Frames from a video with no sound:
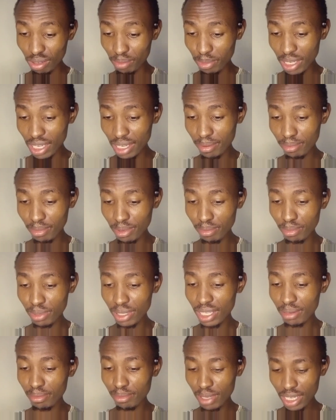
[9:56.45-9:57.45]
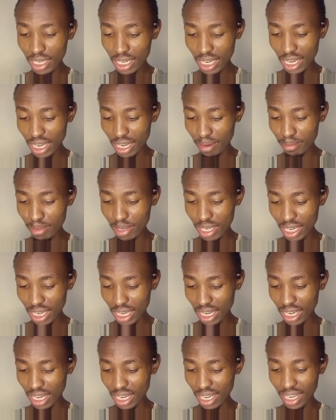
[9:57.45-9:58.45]
being
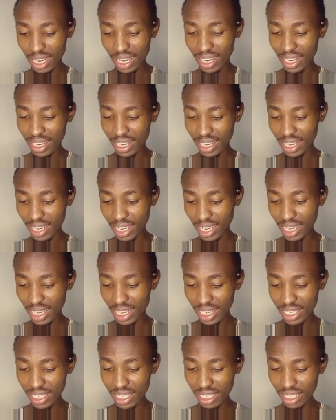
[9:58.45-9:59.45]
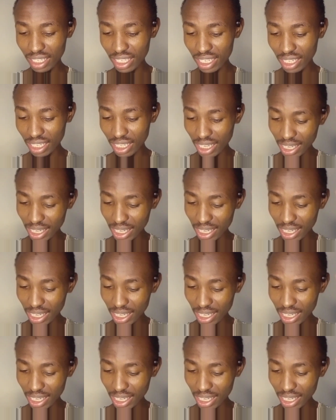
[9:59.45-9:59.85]
a Canadian, then